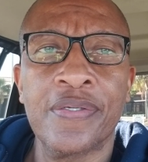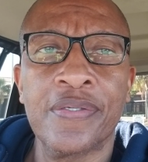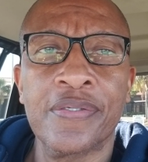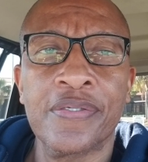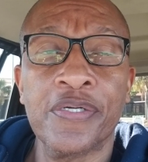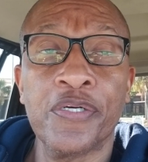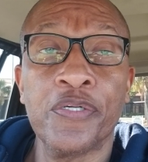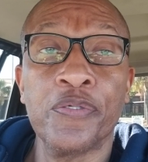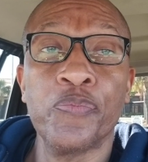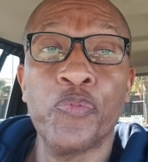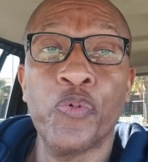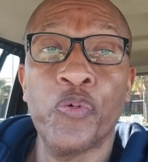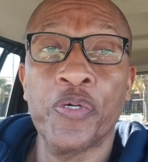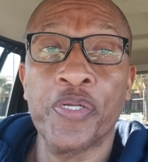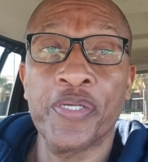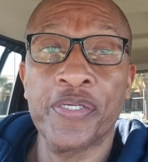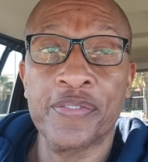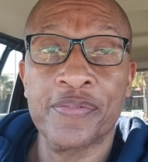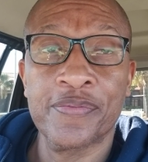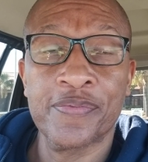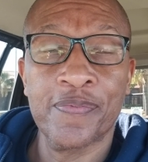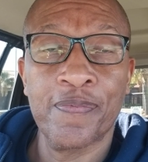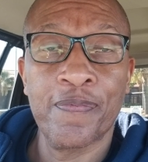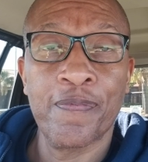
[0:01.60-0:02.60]
Good morning.
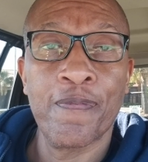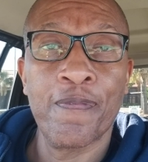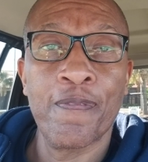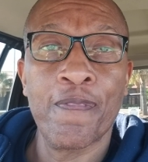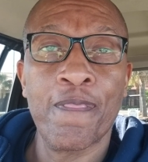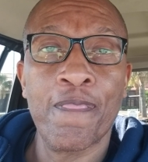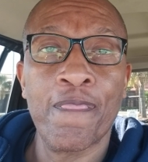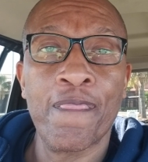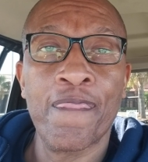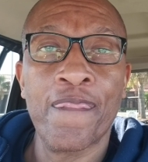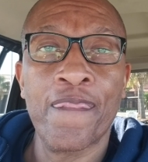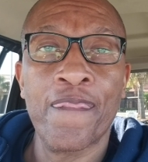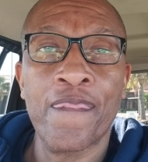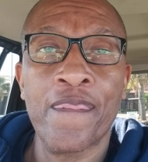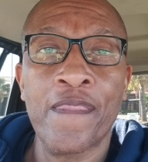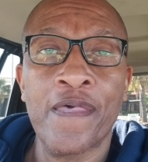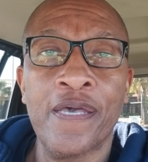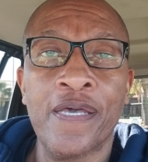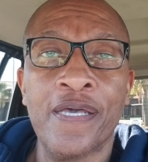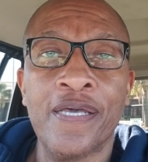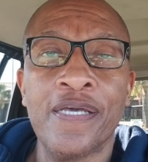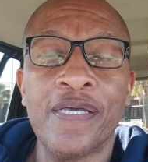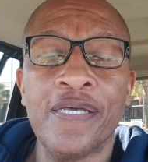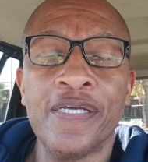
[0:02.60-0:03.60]

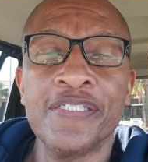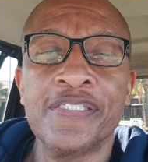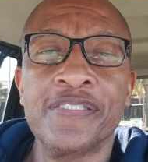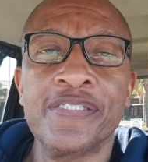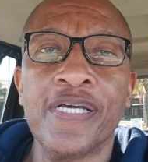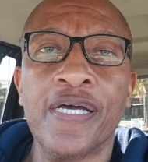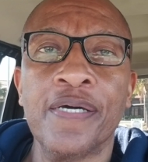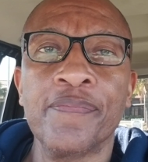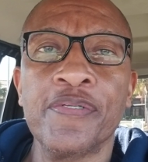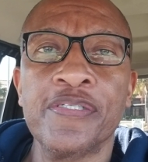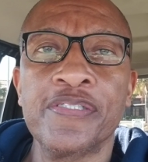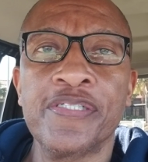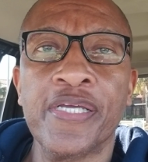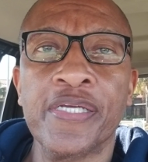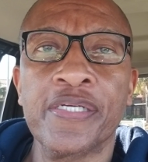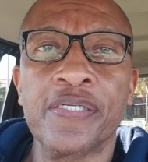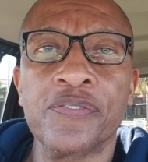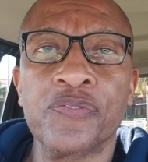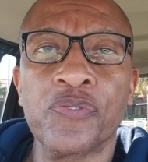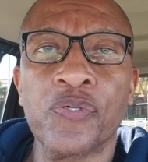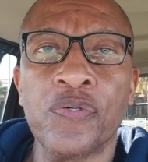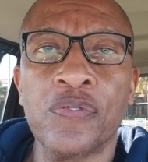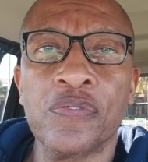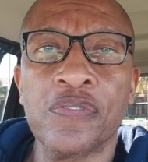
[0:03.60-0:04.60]
It's time to take
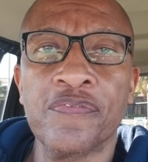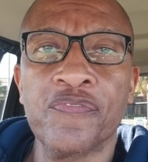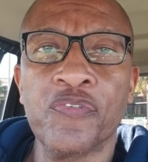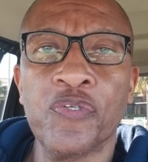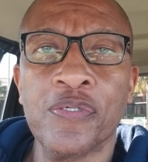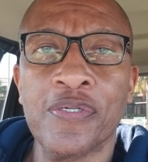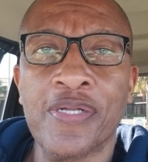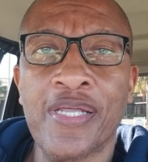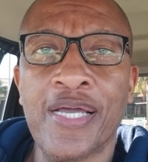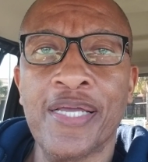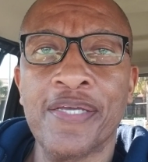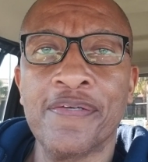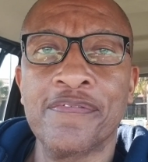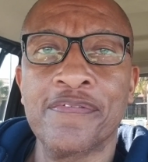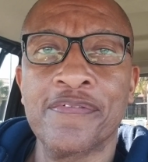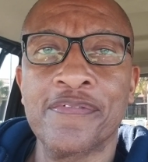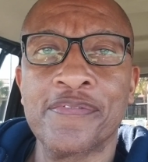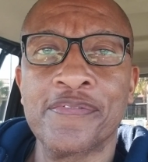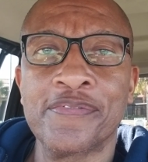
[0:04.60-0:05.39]
control of your life.